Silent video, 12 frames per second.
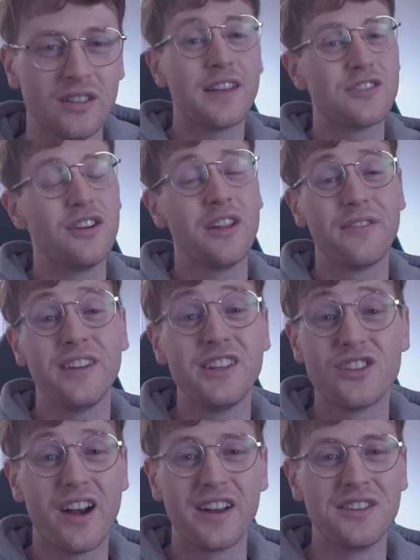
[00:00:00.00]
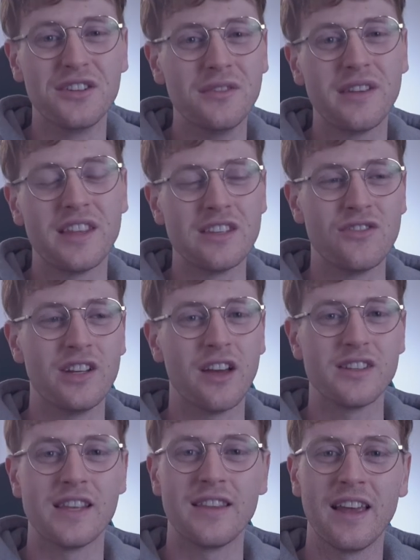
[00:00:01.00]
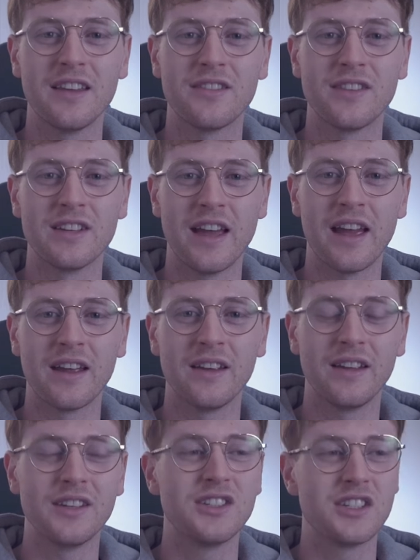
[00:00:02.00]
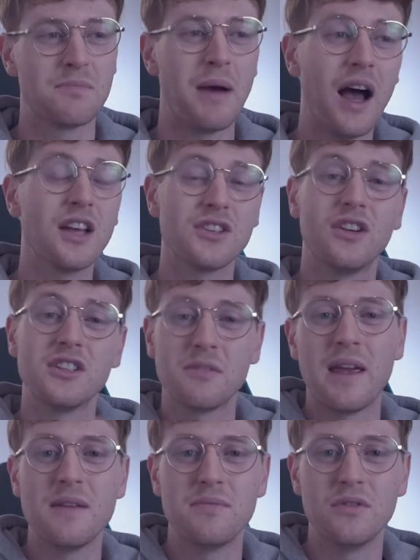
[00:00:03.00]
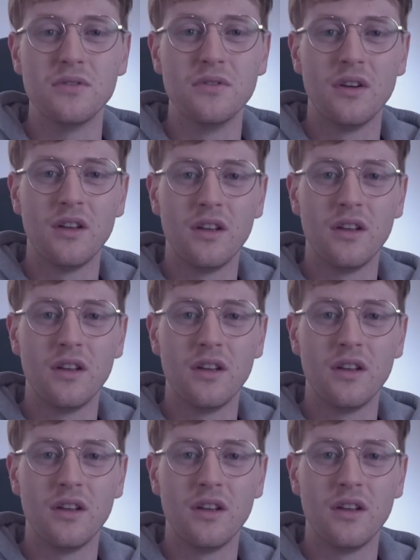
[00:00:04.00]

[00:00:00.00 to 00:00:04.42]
That's all I'm really trying to do with these videos at the end of the day, is just pass on to people,